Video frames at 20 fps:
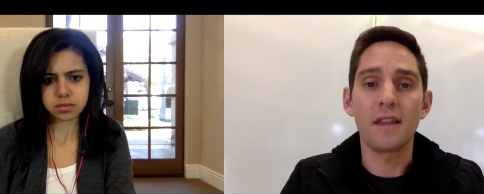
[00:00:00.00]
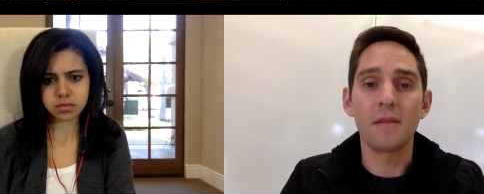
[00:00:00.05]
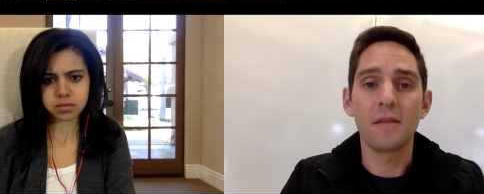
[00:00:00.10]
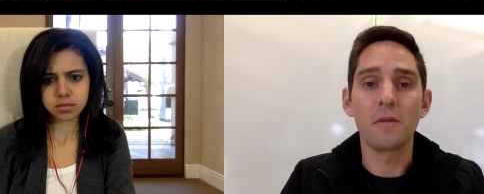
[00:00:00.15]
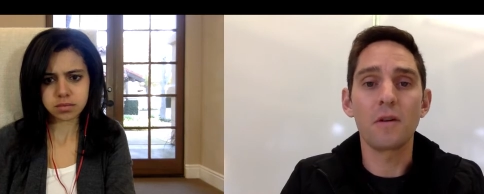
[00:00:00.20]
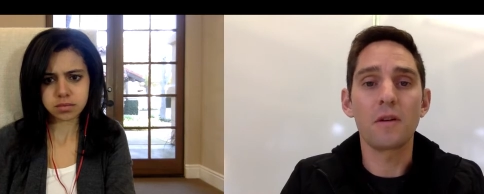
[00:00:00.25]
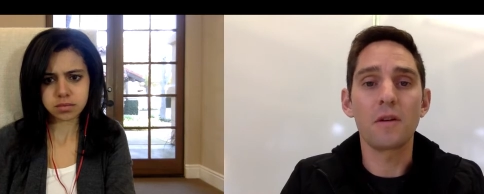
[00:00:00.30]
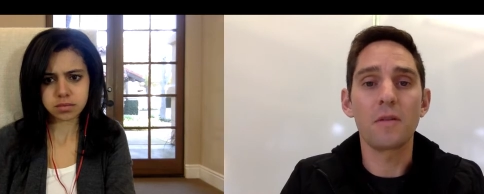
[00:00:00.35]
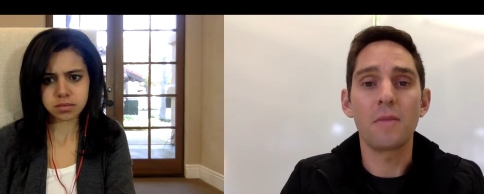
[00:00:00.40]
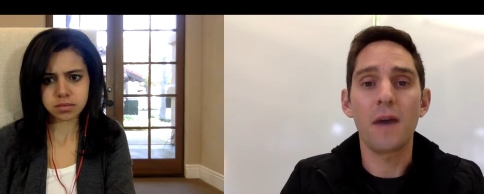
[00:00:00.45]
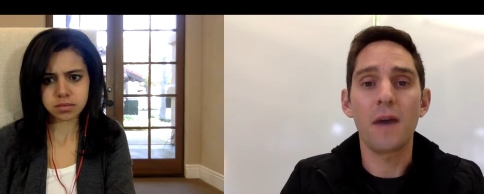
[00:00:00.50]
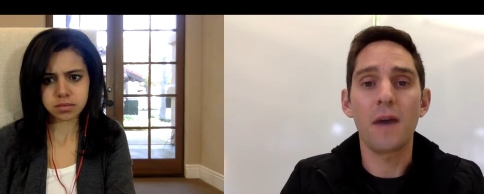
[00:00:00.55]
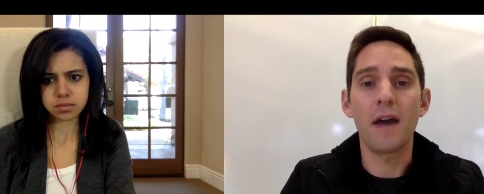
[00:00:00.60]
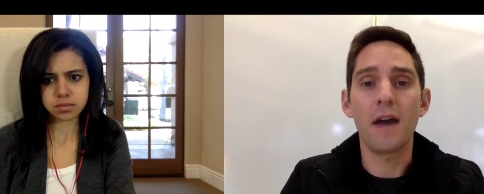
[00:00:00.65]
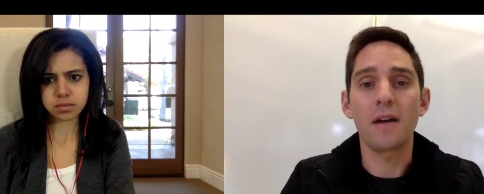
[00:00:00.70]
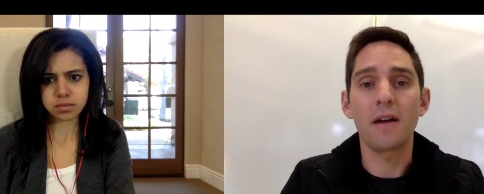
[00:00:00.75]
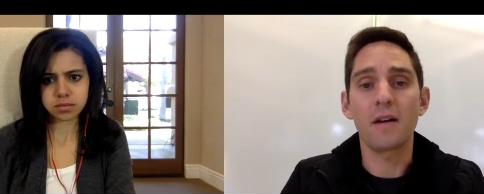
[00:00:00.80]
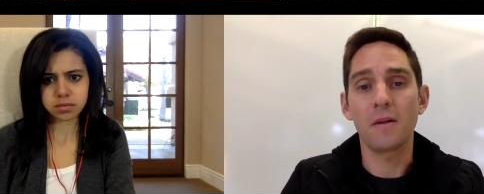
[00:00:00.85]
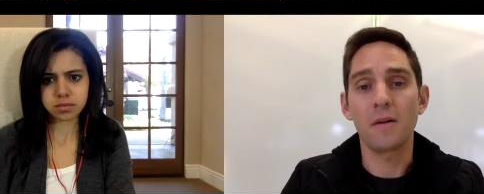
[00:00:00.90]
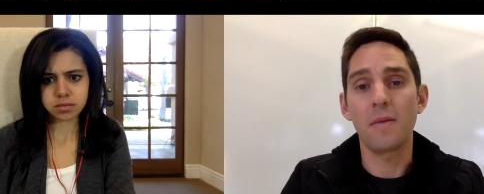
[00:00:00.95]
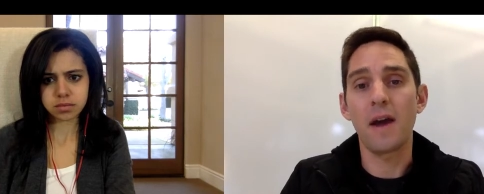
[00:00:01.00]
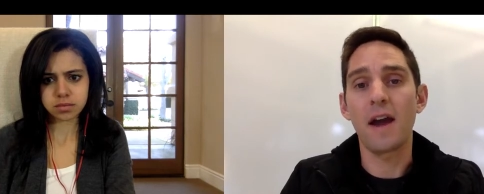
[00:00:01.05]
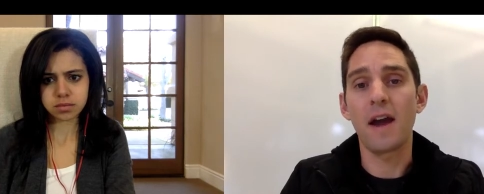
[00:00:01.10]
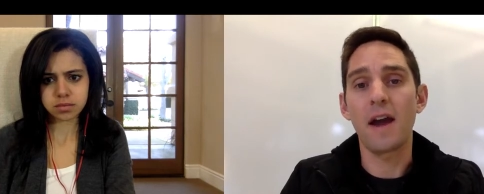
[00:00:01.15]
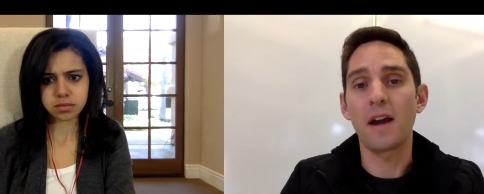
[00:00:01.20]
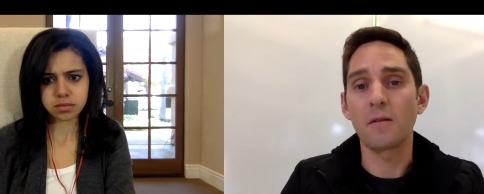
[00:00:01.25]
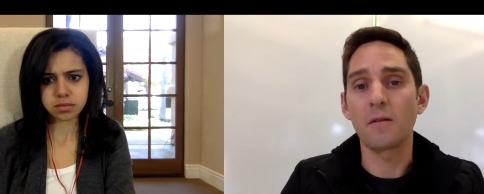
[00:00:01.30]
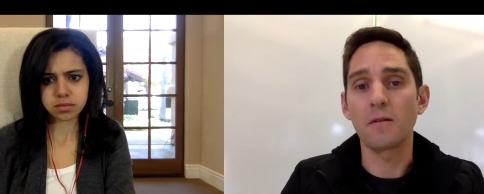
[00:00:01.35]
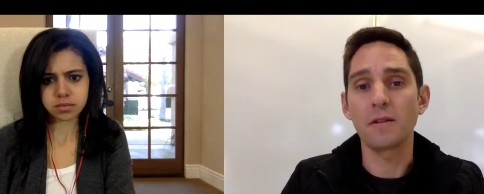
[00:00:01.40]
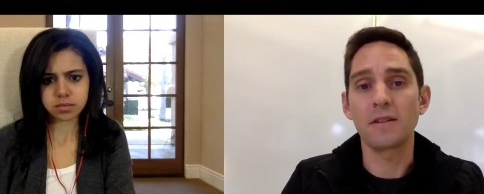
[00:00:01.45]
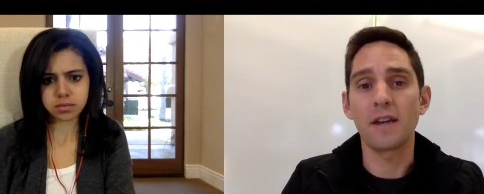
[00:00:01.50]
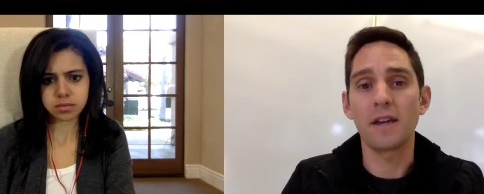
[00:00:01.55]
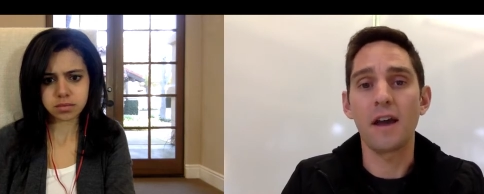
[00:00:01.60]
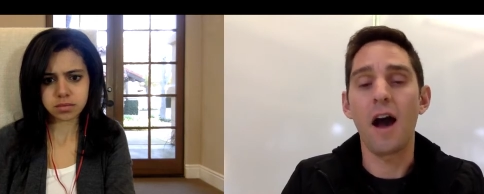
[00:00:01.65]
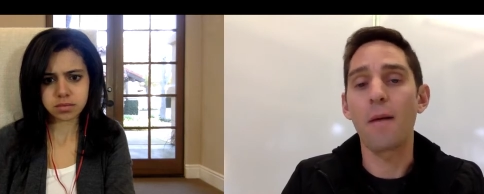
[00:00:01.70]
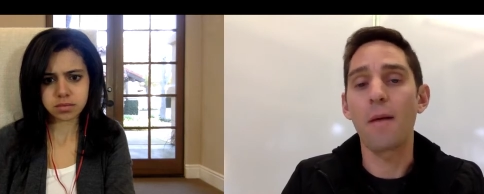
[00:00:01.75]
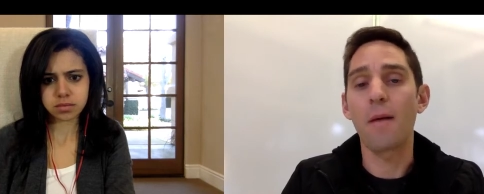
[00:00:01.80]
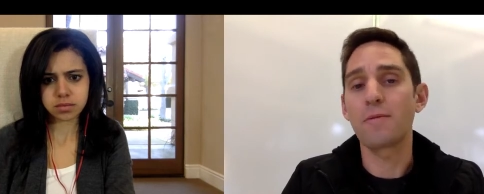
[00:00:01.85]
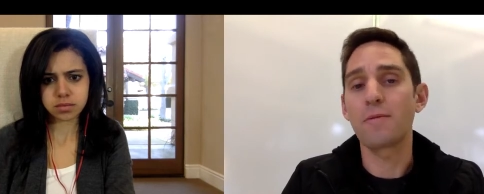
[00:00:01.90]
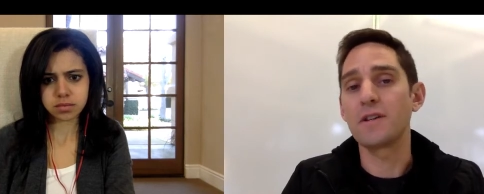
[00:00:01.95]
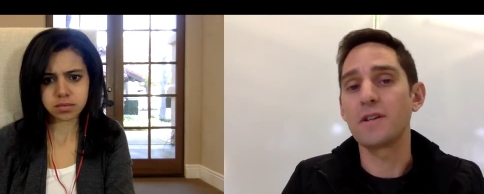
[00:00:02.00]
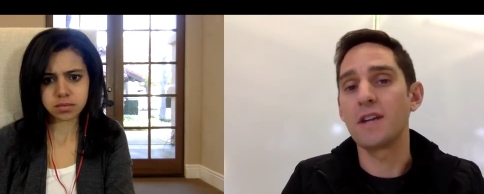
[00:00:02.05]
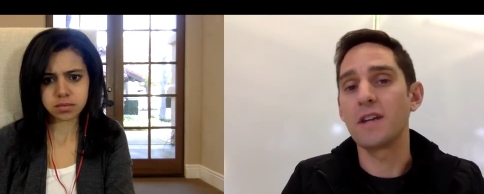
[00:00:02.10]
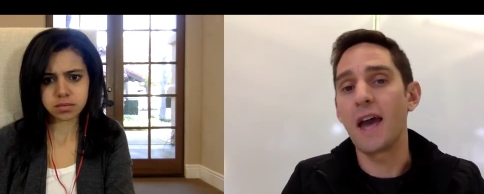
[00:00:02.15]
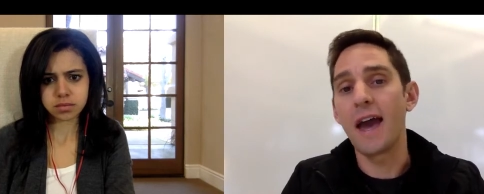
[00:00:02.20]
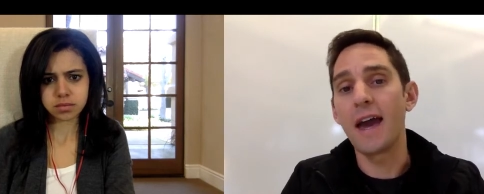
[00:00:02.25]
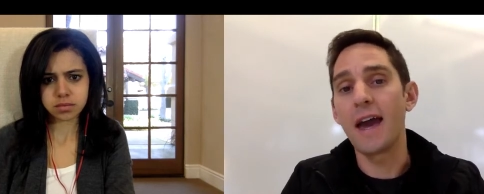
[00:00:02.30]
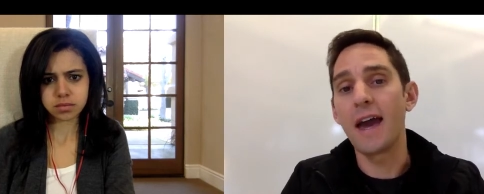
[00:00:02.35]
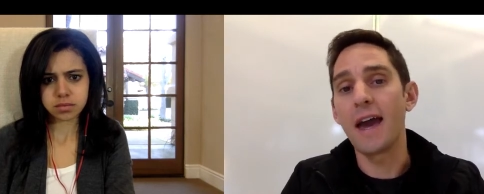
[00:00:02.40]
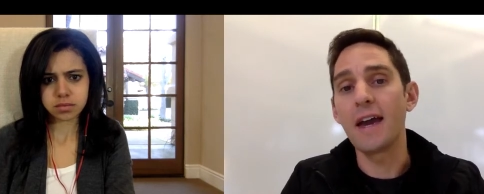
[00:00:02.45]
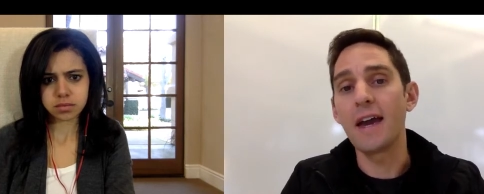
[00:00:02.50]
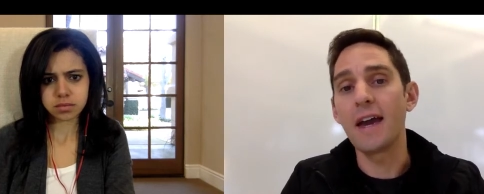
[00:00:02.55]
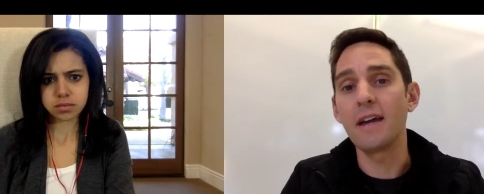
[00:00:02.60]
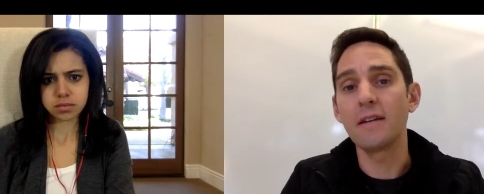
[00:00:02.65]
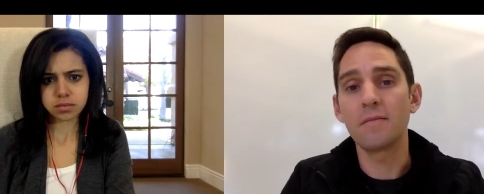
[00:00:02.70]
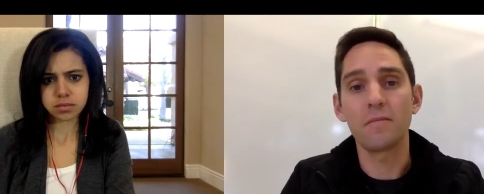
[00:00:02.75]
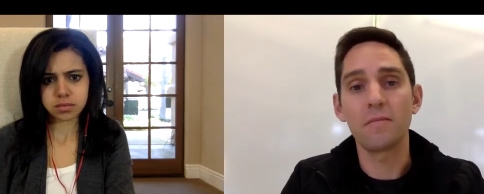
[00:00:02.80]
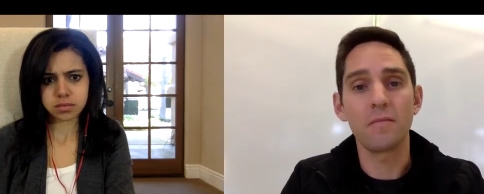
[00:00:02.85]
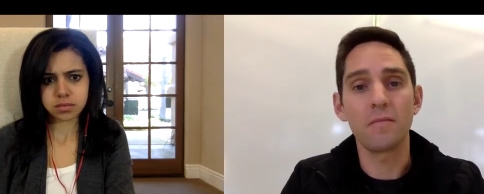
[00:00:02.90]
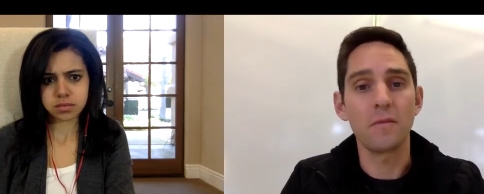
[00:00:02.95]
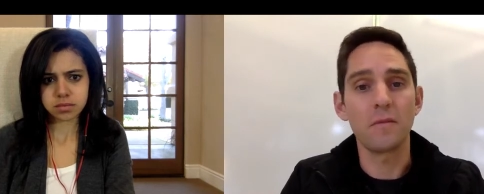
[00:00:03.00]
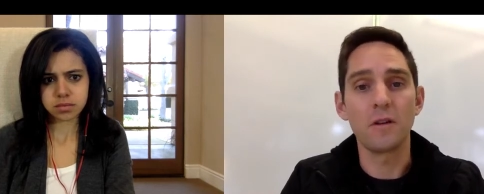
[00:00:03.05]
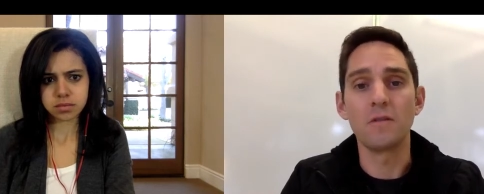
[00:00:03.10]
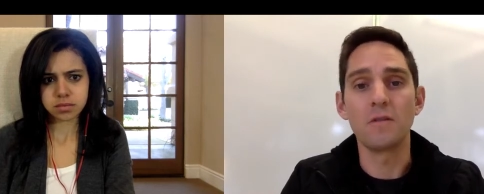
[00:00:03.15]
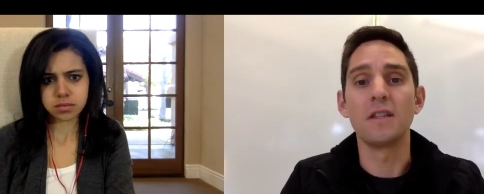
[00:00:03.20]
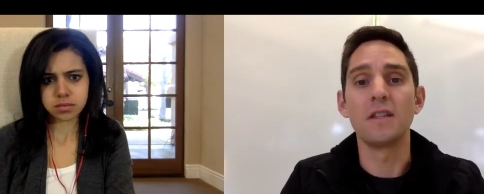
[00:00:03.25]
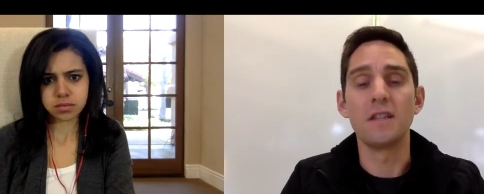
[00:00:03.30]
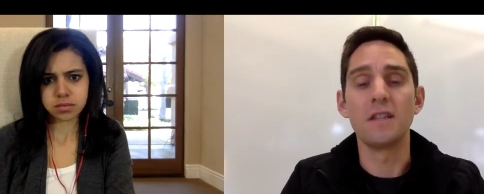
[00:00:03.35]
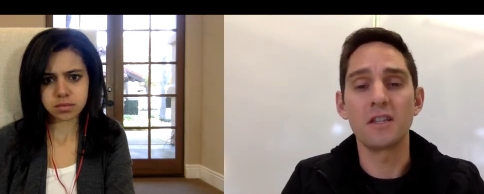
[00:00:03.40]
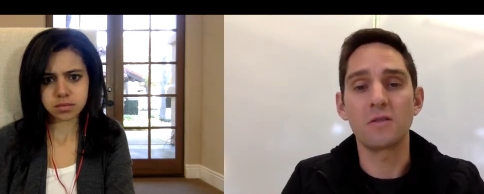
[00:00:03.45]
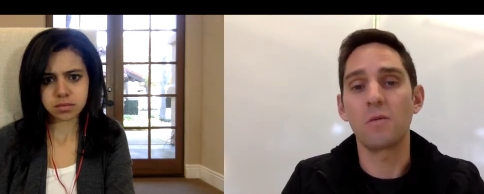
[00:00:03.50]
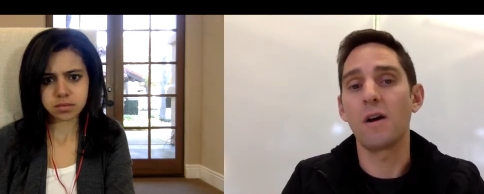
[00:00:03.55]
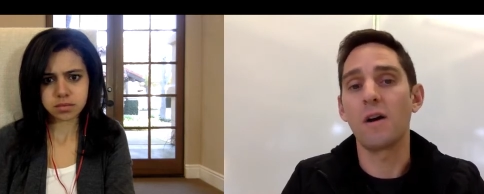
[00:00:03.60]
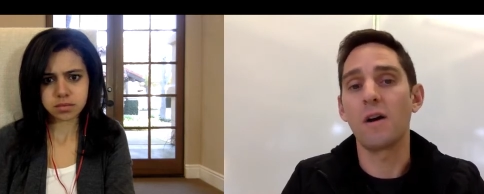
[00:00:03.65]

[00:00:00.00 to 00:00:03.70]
Speaker 1: and then we'll compare. We'll say option A, did this